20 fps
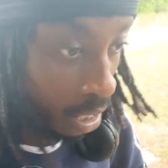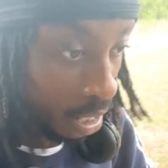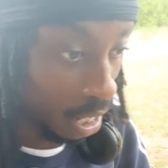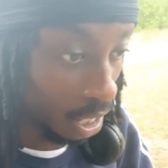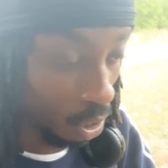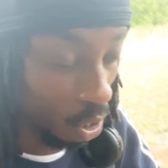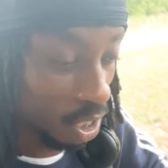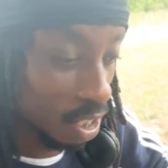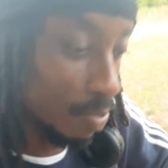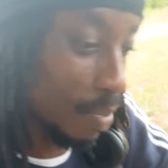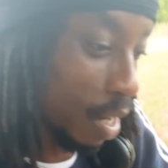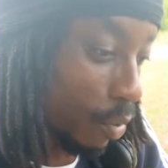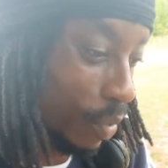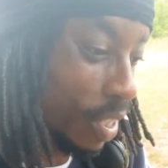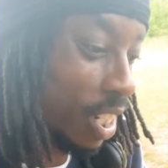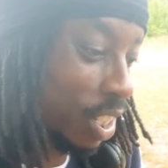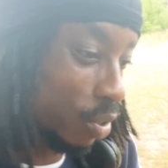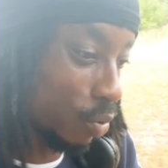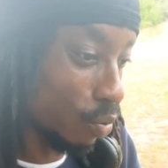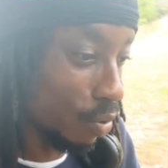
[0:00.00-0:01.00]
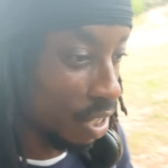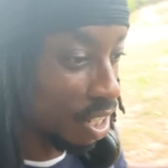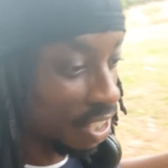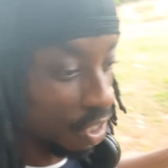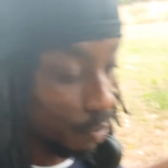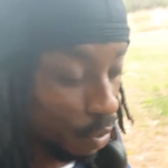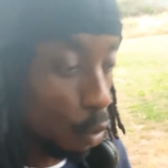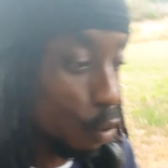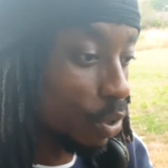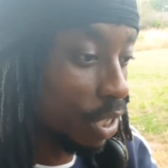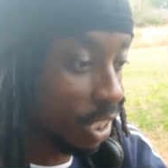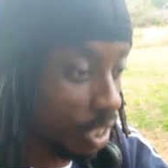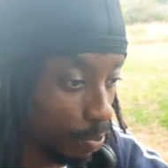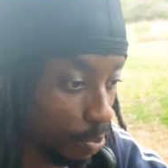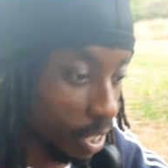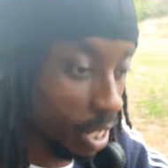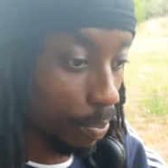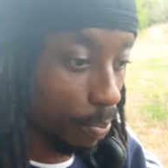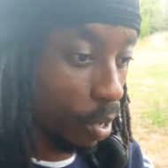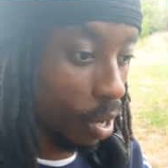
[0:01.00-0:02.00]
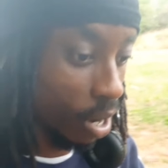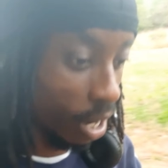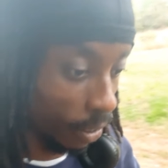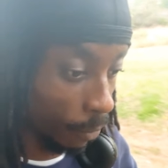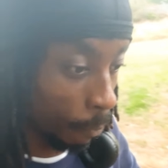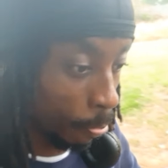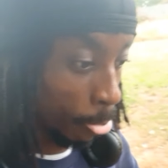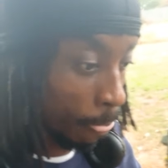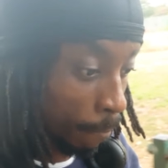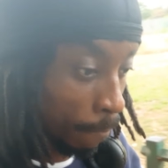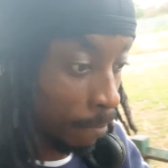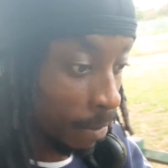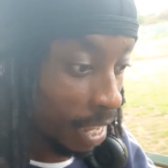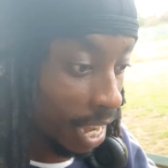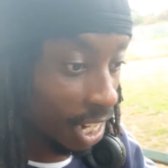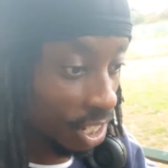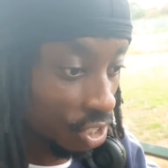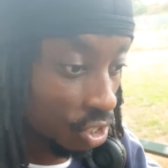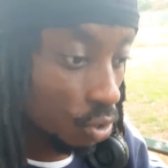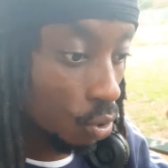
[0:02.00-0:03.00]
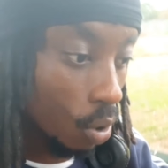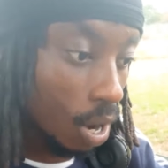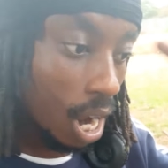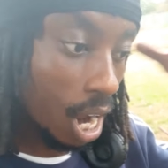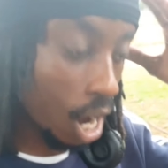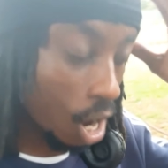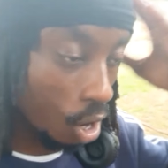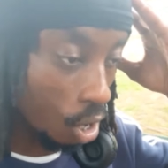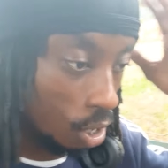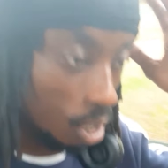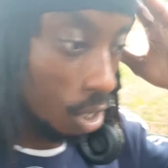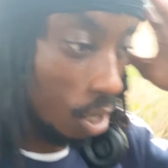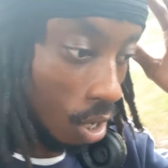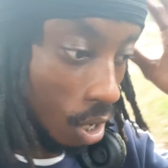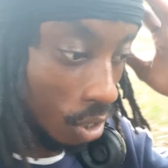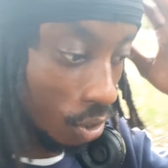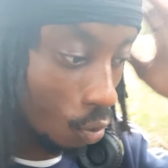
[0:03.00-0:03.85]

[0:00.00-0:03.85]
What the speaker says: And us, man, we all need to play a part and sort out